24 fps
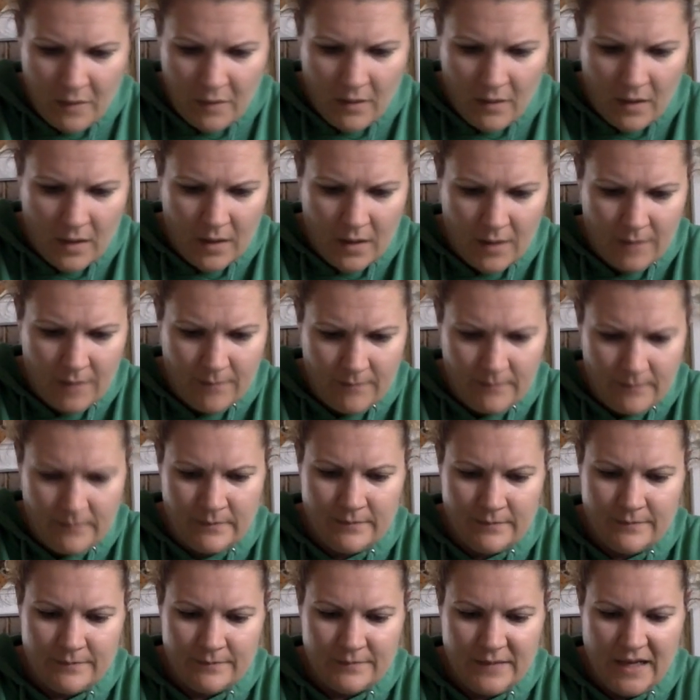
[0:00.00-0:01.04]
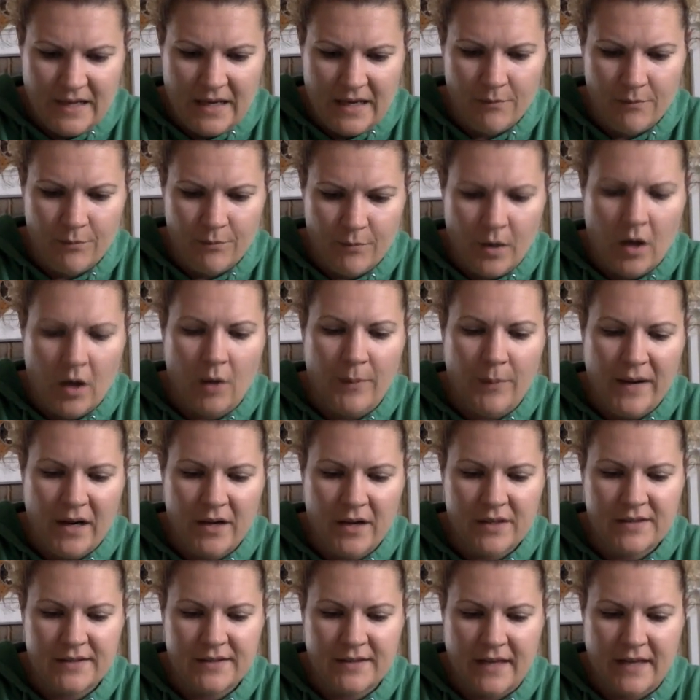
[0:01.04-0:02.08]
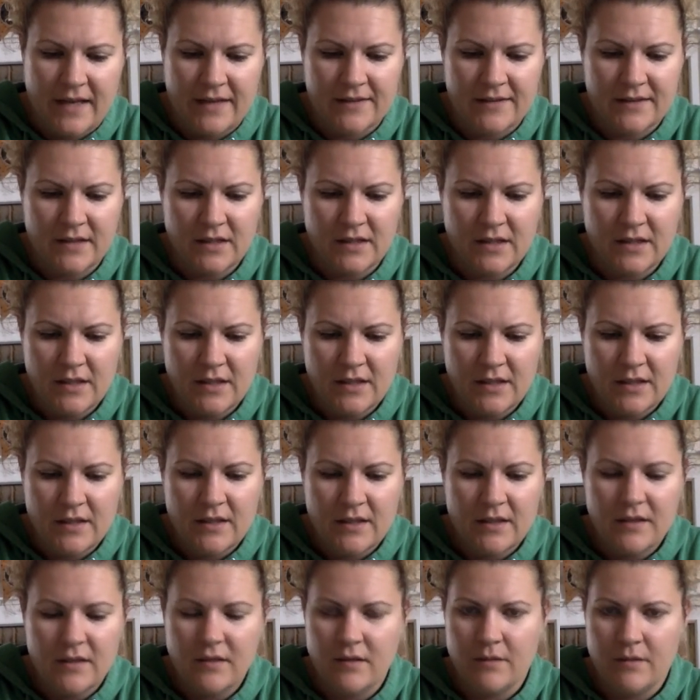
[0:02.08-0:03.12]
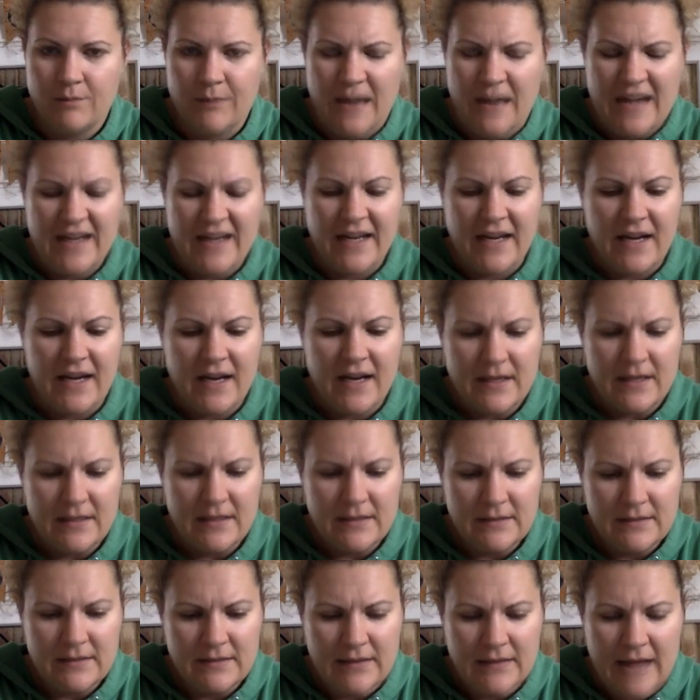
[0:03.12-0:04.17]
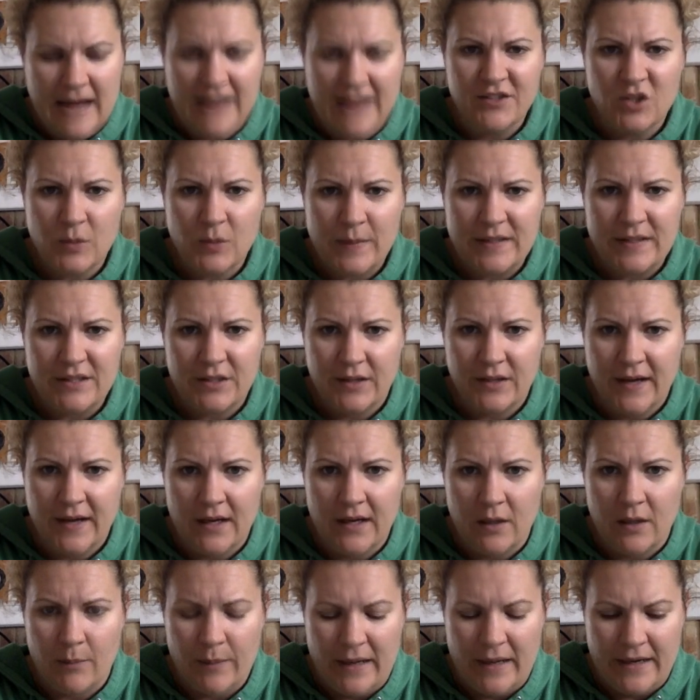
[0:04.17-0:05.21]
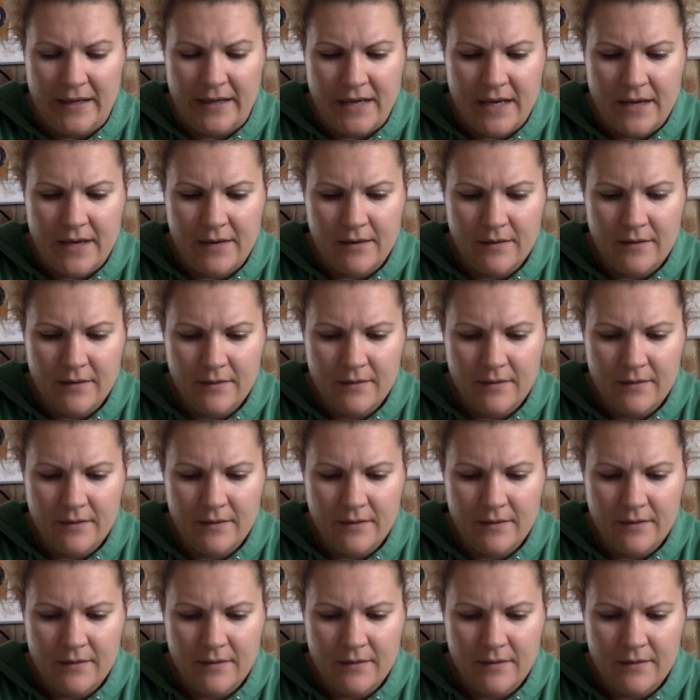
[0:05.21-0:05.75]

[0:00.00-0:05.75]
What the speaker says: or Paris says, Betty, answer Mr. Hale, Betty.